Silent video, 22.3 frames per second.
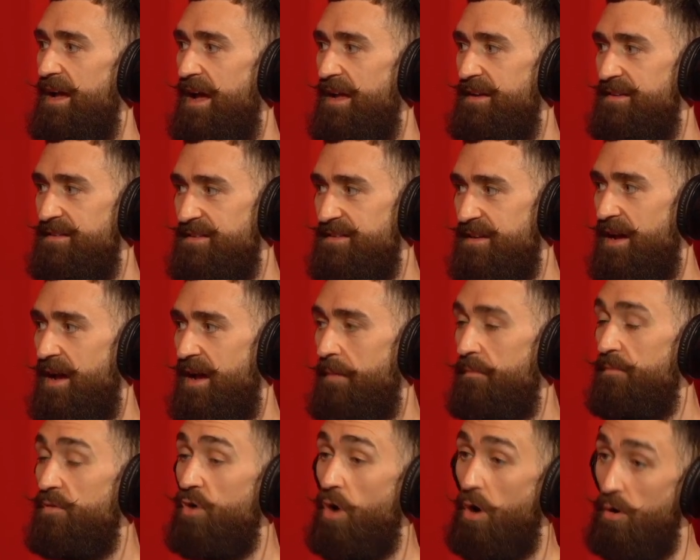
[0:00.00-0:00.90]
And
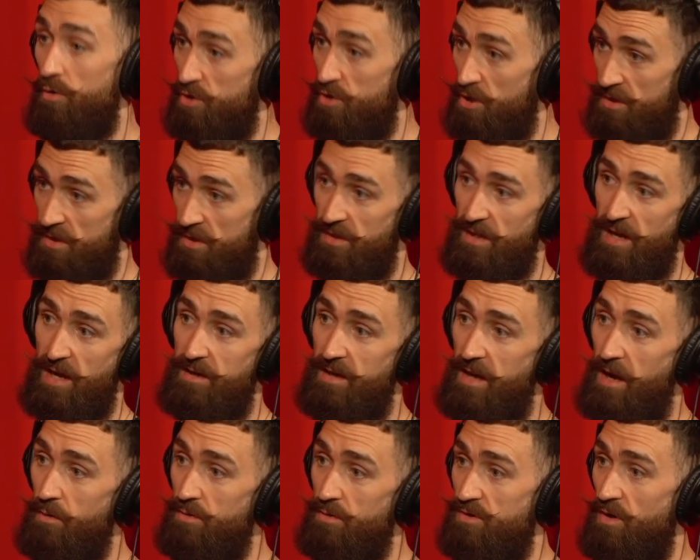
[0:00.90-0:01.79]
I'm conscious of
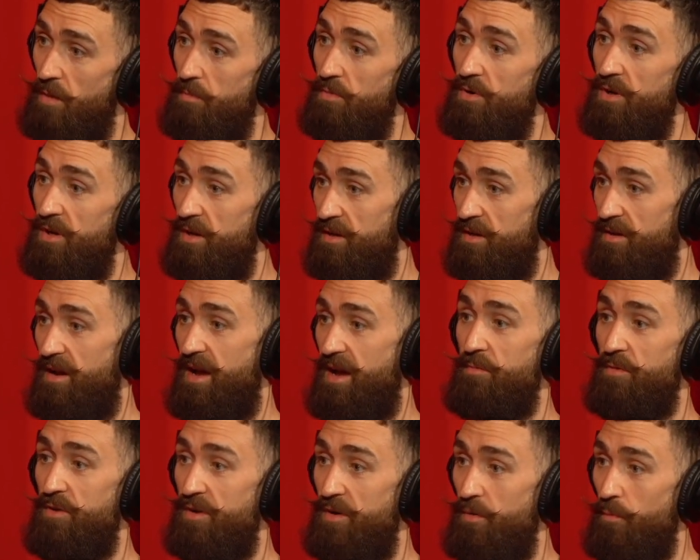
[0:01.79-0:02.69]
that now, so I'm
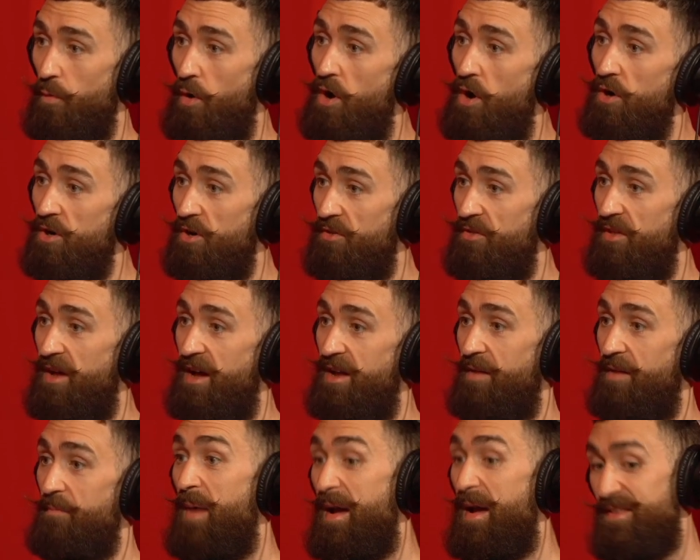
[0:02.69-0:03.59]
gonna work on that,
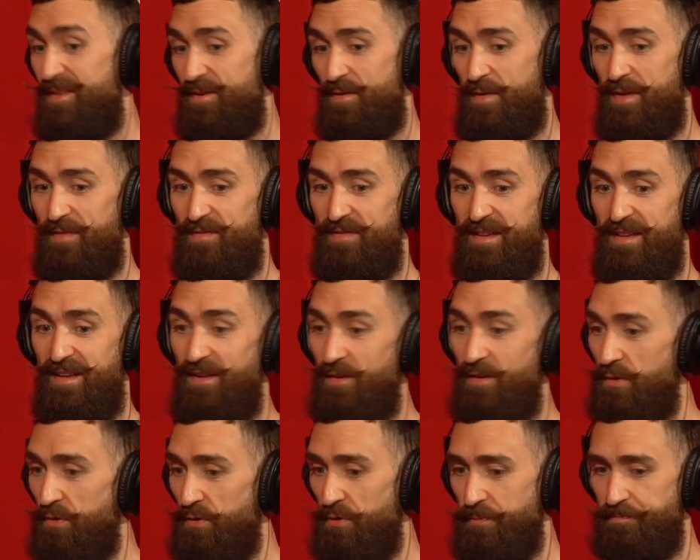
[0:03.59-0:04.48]
and I might do even a
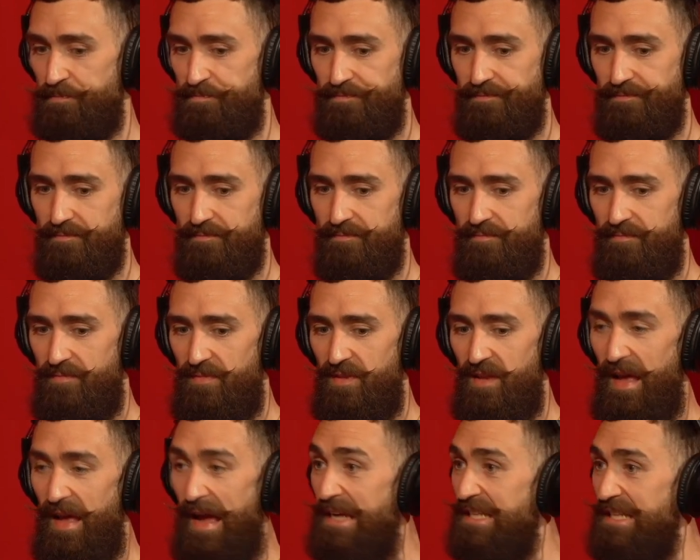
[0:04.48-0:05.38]
little
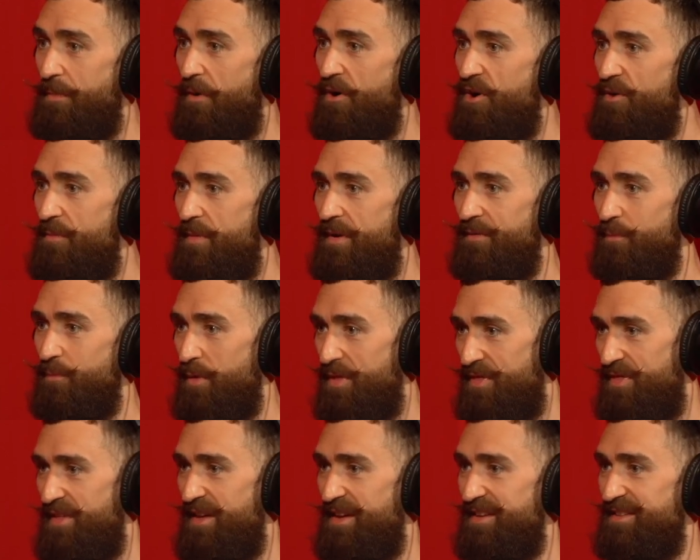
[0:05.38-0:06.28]
experiment
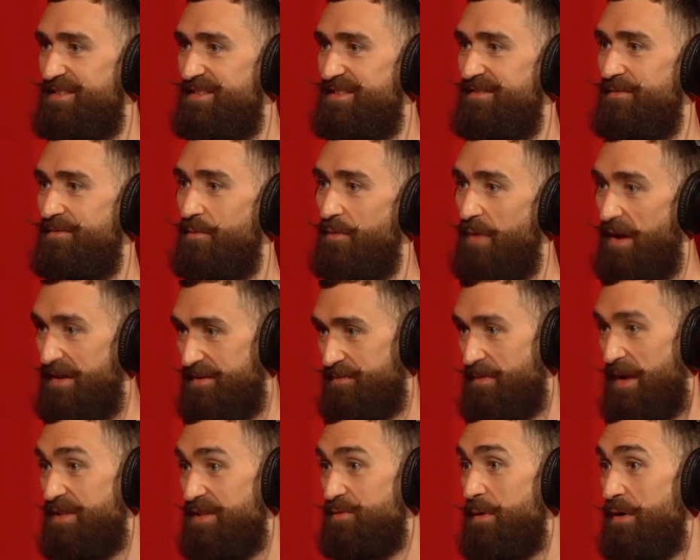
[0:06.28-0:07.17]
with this
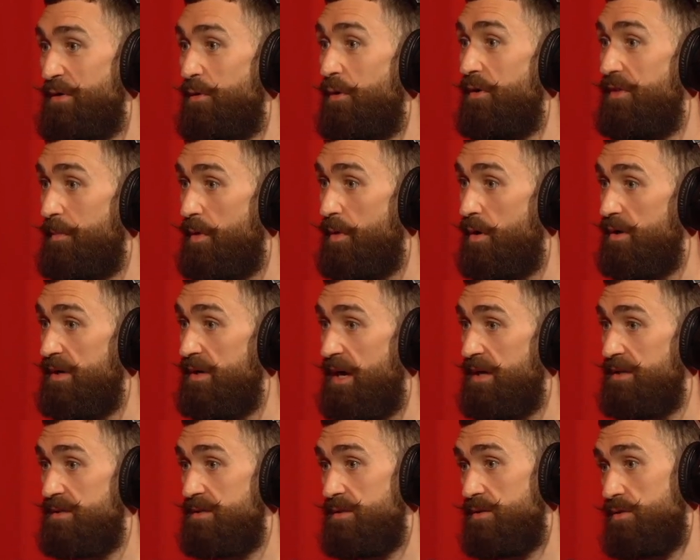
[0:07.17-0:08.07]
as we go on the
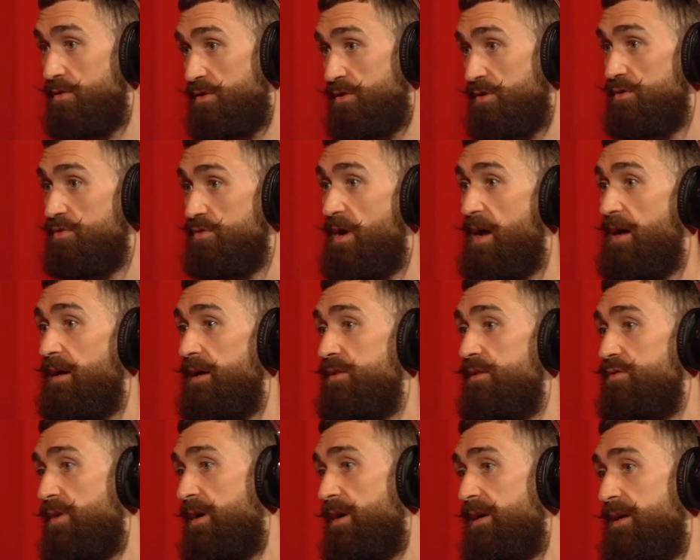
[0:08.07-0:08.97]
podcast and just try
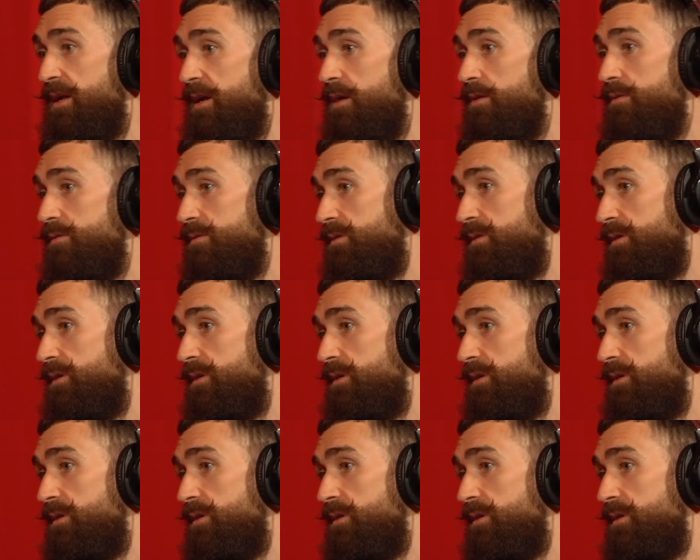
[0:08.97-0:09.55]
it out.